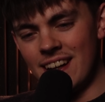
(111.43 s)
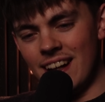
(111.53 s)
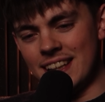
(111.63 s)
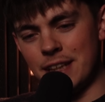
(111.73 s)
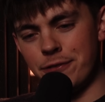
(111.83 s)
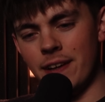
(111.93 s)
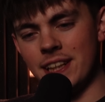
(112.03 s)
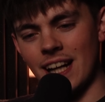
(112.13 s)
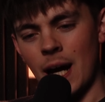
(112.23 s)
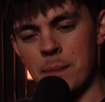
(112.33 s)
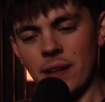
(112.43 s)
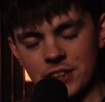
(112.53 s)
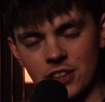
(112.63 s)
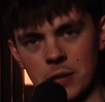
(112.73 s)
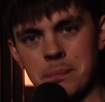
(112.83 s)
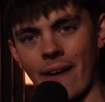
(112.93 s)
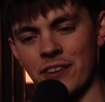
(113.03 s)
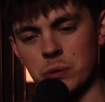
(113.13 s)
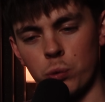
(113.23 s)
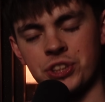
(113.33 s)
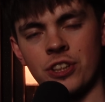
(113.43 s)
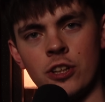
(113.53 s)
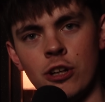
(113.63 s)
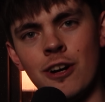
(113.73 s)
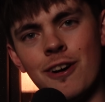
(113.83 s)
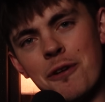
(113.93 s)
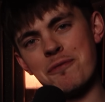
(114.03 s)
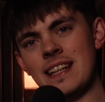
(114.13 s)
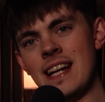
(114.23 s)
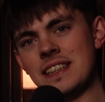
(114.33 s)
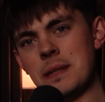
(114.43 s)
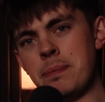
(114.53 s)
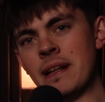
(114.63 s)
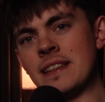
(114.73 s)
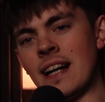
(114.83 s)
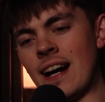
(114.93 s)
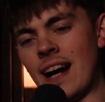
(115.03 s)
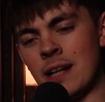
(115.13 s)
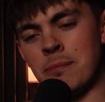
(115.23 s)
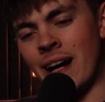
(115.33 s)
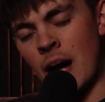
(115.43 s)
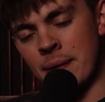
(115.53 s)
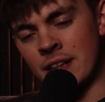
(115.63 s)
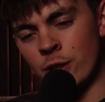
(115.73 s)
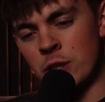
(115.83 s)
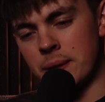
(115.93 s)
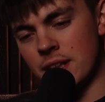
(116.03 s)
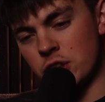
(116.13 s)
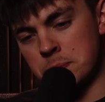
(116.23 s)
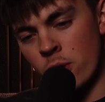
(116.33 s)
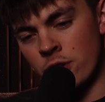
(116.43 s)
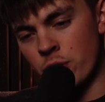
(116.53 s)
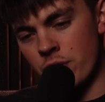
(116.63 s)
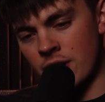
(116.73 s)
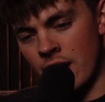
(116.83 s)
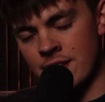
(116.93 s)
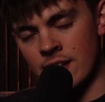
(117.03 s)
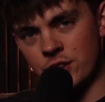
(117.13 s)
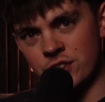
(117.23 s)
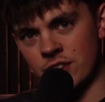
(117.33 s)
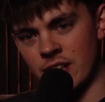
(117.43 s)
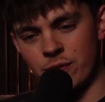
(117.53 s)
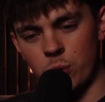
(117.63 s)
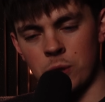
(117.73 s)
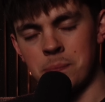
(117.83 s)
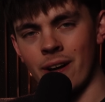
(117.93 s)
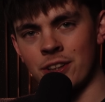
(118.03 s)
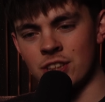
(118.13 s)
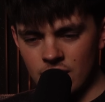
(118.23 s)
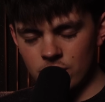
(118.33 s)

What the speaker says: As if his arm, as a comparison, wasn't enough. Here's the big dart, and my arm included, but let's just put another dart in there just to give you a comparison.